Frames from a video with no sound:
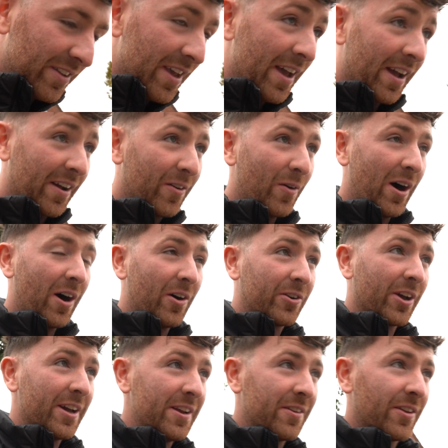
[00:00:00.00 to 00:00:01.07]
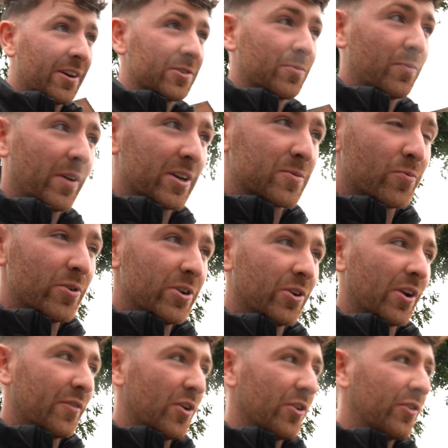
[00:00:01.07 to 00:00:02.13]
Yeah. Wow. Okay. That's pretty
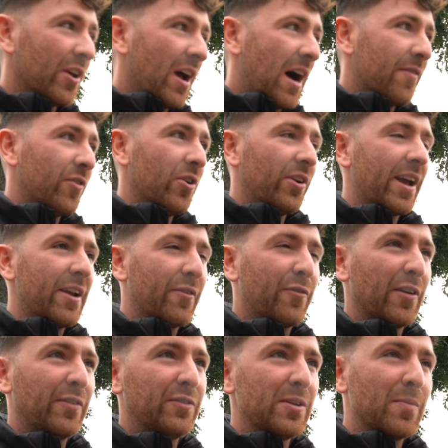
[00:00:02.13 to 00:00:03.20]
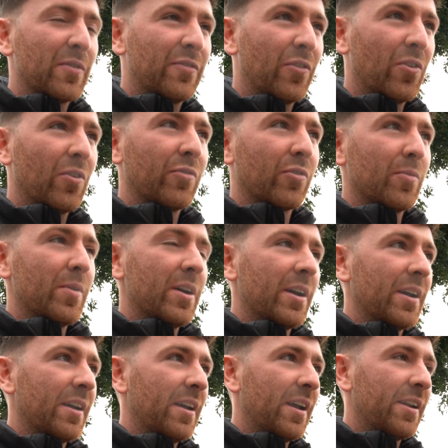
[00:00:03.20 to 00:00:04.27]
good. I've heard 850 before from
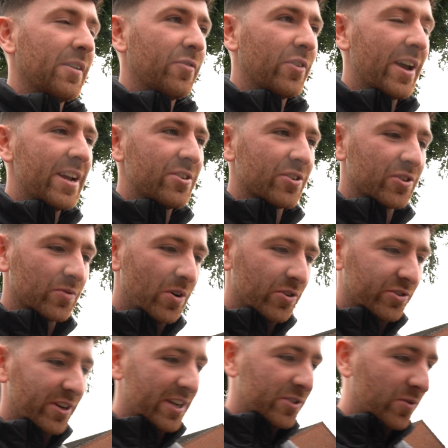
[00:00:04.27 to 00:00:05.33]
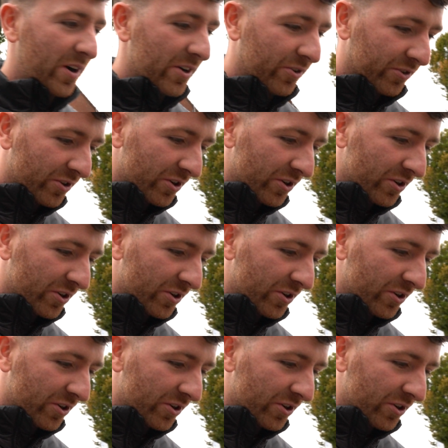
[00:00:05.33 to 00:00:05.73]
a different agent as well, so that's quite good